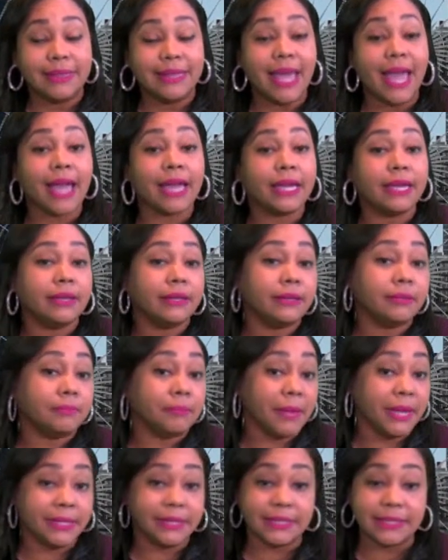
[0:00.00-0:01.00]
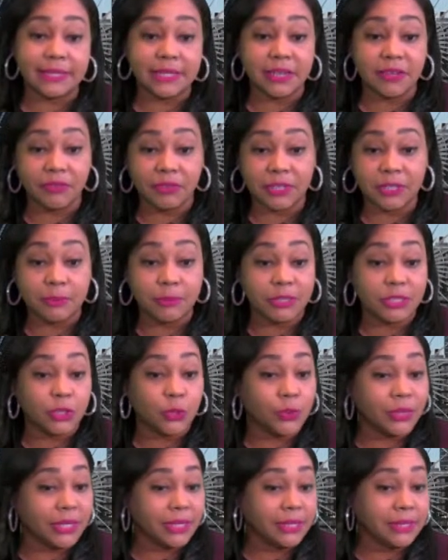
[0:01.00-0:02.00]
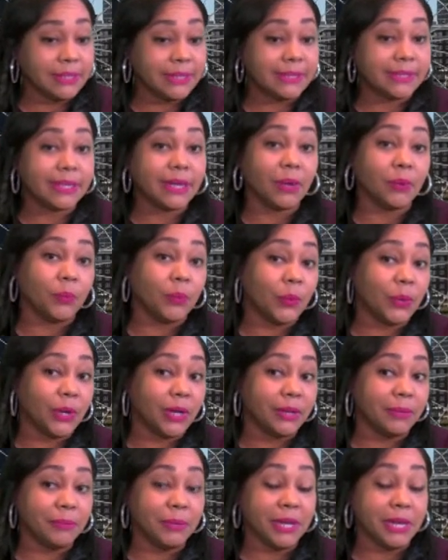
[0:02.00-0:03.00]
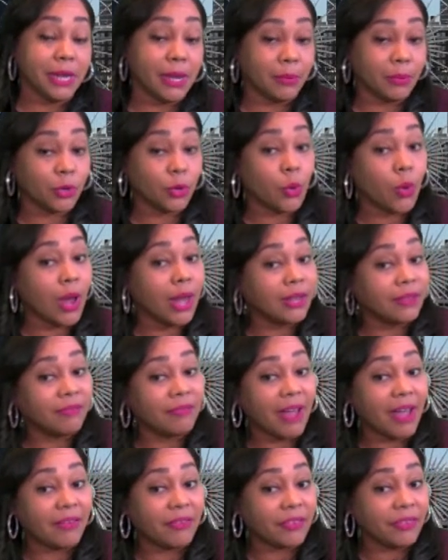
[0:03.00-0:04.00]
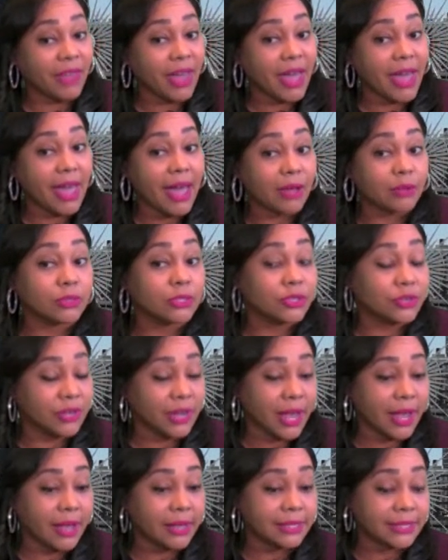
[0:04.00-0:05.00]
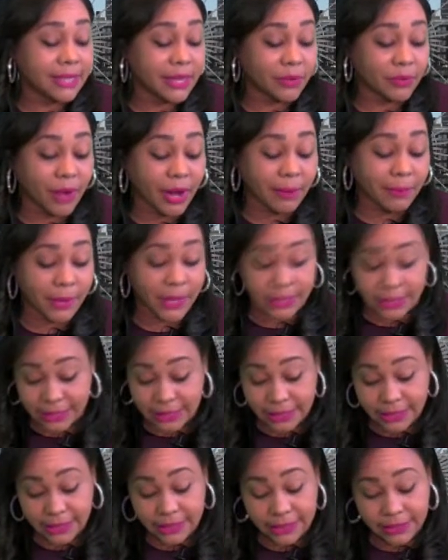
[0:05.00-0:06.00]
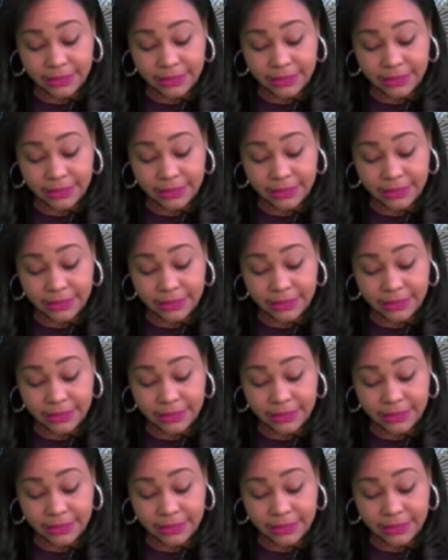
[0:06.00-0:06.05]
that could make the difference between someone being able to qualify for that house or not. Is that right, Pauline?